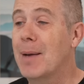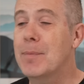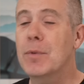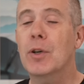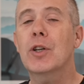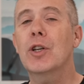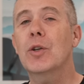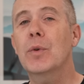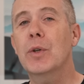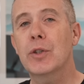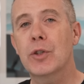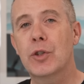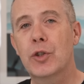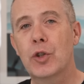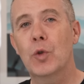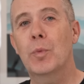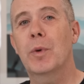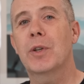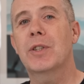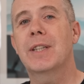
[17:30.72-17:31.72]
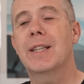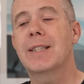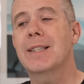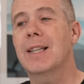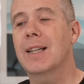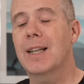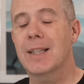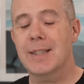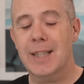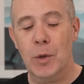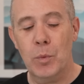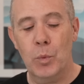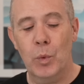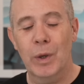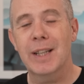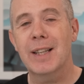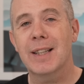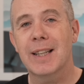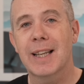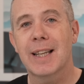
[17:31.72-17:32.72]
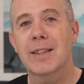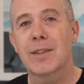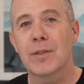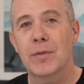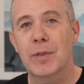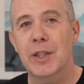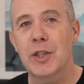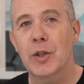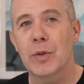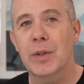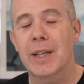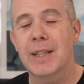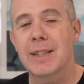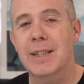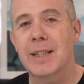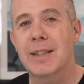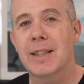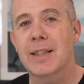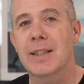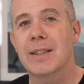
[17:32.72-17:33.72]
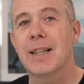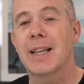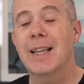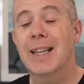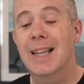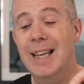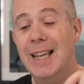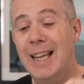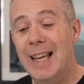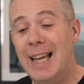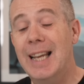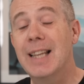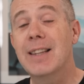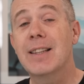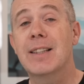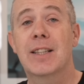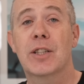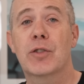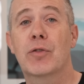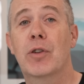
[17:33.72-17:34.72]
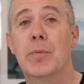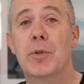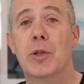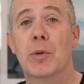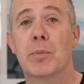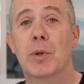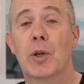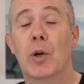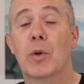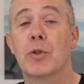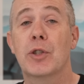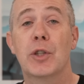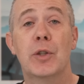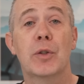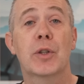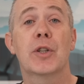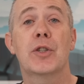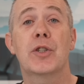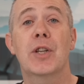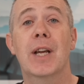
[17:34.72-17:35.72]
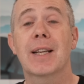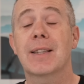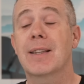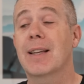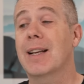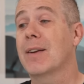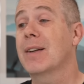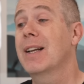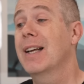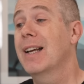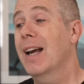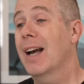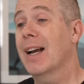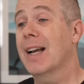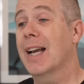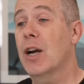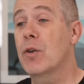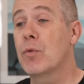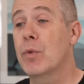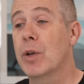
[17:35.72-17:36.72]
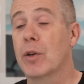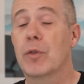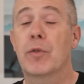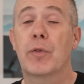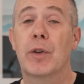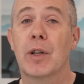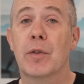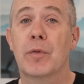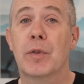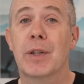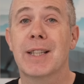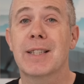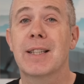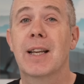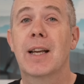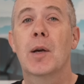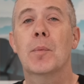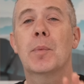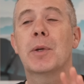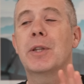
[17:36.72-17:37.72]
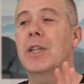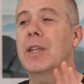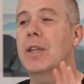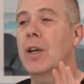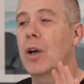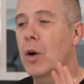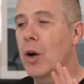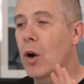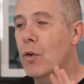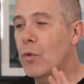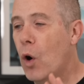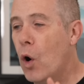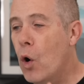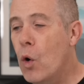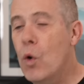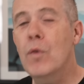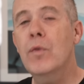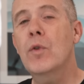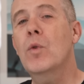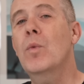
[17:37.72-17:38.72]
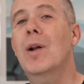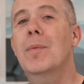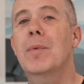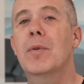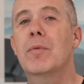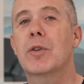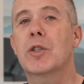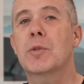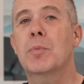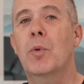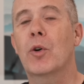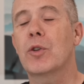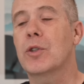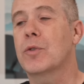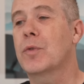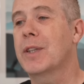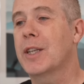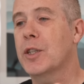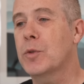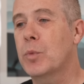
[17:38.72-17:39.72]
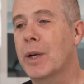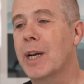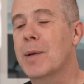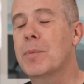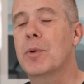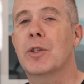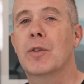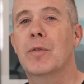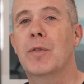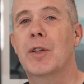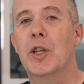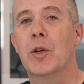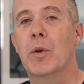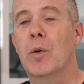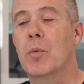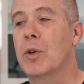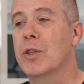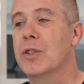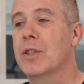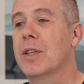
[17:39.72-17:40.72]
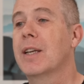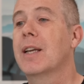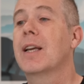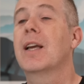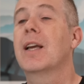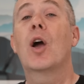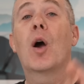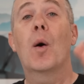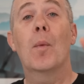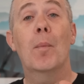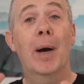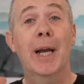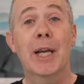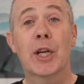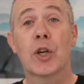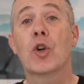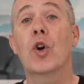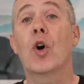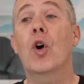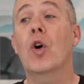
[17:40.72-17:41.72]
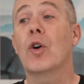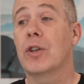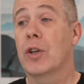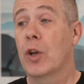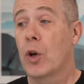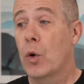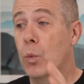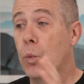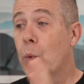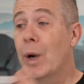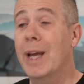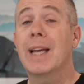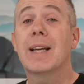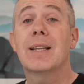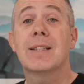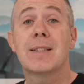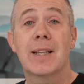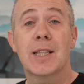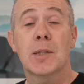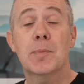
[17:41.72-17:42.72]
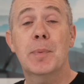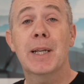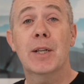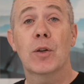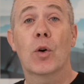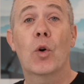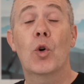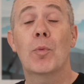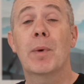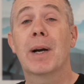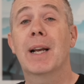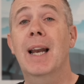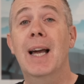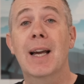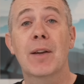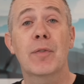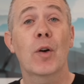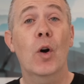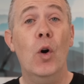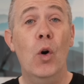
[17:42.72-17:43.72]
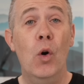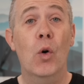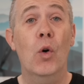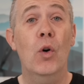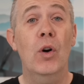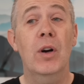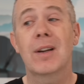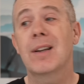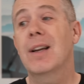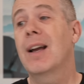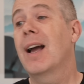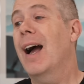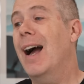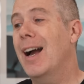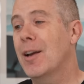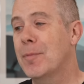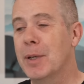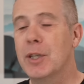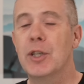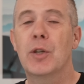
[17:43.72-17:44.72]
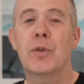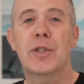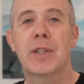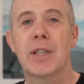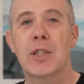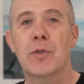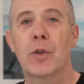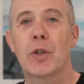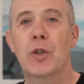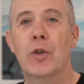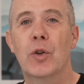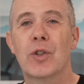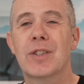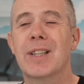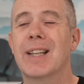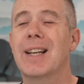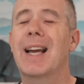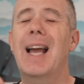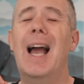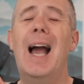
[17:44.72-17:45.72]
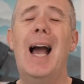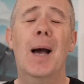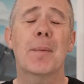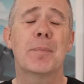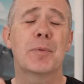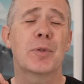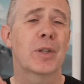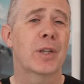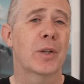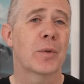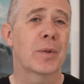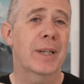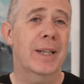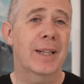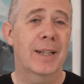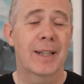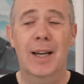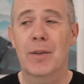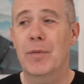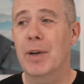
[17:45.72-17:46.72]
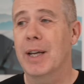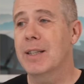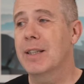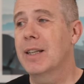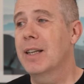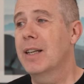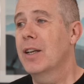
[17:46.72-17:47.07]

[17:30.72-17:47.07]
I'm not going to go into too much detail because I will link the video that I did the other day in the description below so you can check that out and get a real feel for this. But the overwhelming response for this when I put the video up was, my God, where has this been all my life? Or, I've been using this for years and I absolutely love it.